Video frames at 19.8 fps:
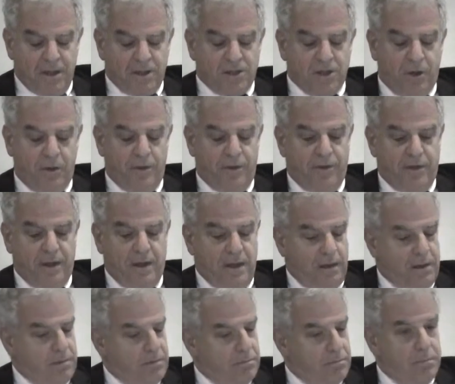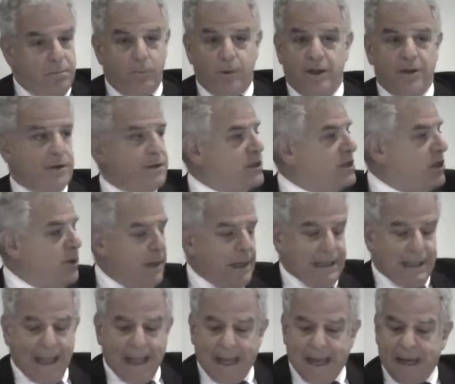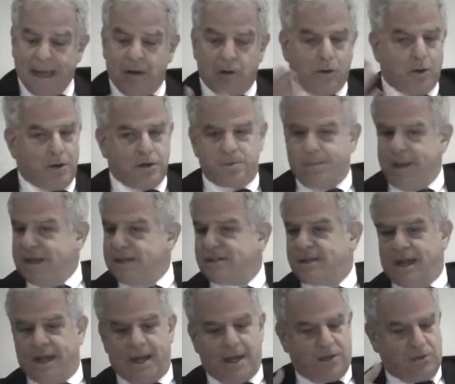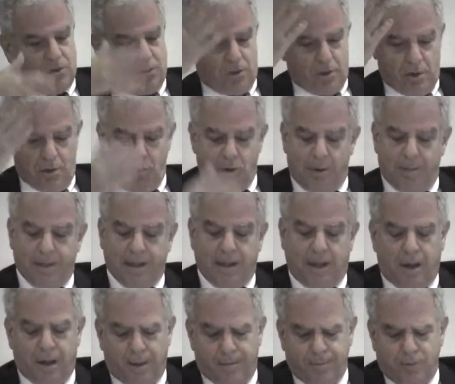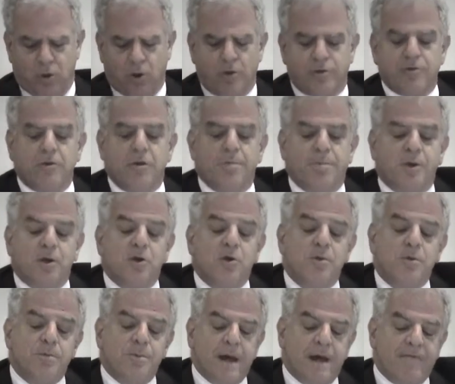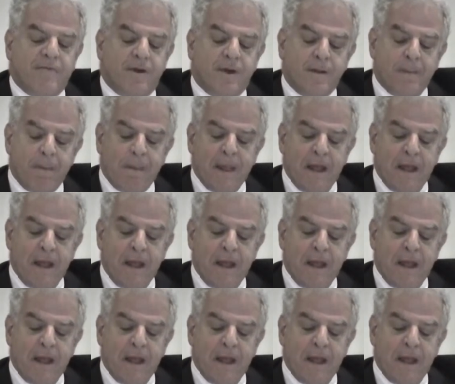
So whether it's ULA or SpaceX or Orbital or Northrop or whomever,